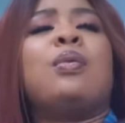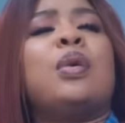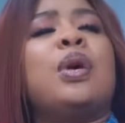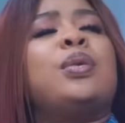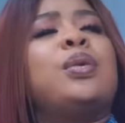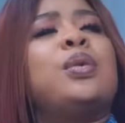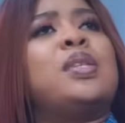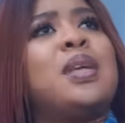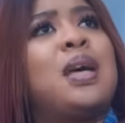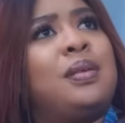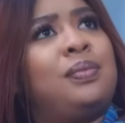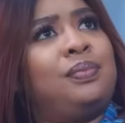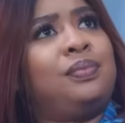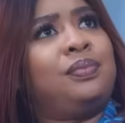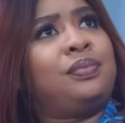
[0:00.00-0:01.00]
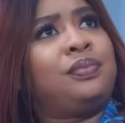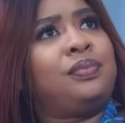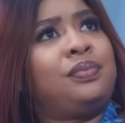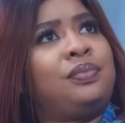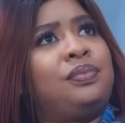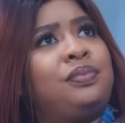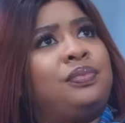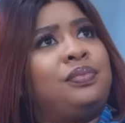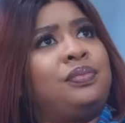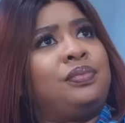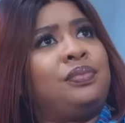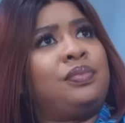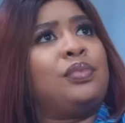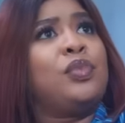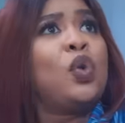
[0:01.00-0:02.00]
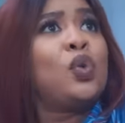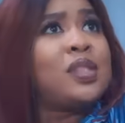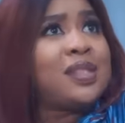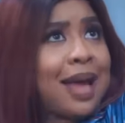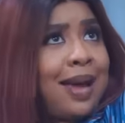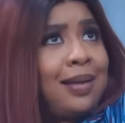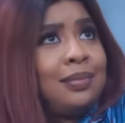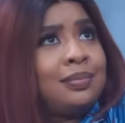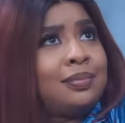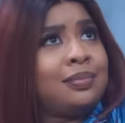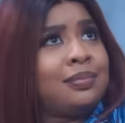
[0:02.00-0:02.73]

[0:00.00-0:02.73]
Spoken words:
Well, no, sir. No, sir.